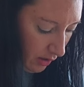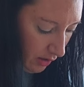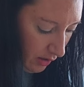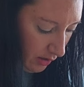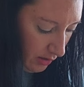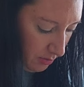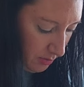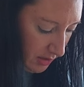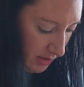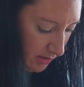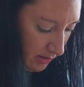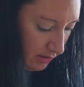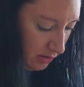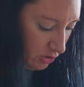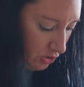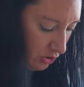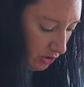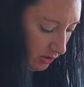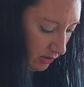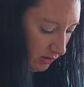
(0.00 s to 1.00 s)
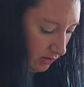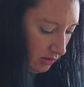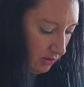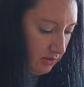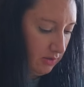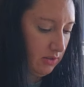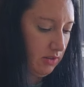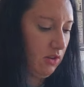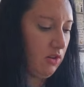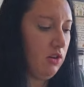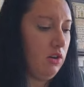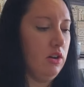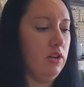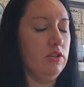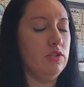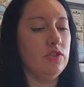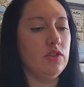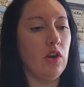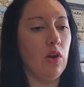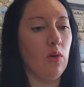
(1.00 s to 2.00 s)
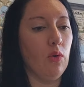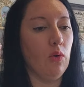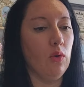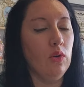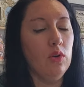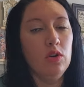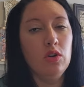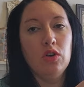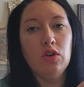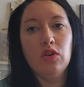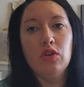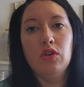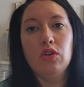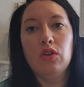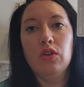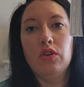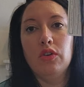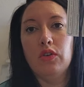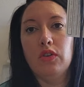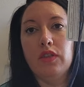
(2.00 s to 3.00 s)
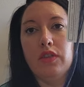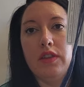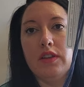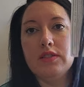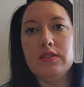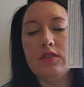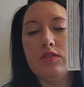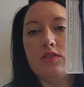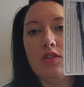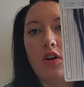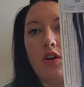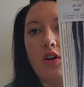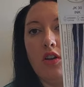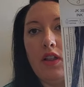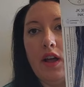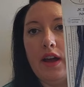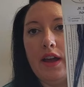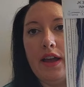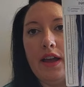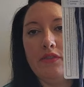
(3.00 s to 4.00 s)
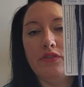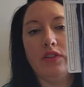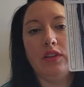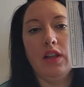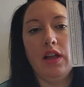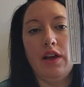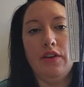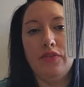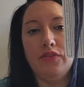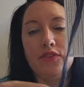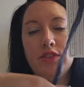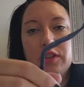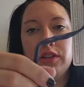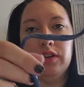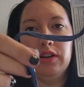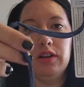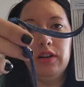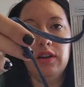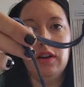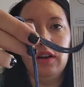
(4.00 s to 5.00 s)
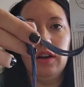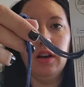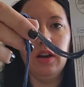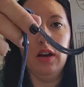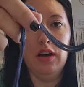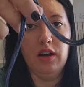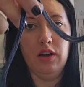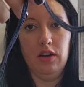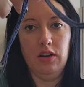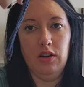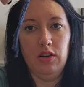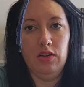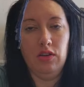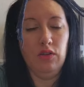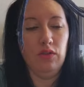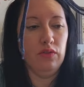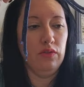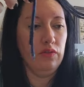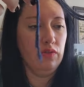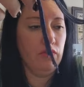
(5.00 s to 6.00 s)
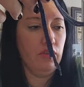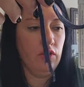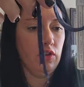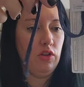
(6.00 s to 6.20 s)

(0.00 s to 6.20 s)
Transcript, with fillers: I'm stitching this on, so this is all I have left of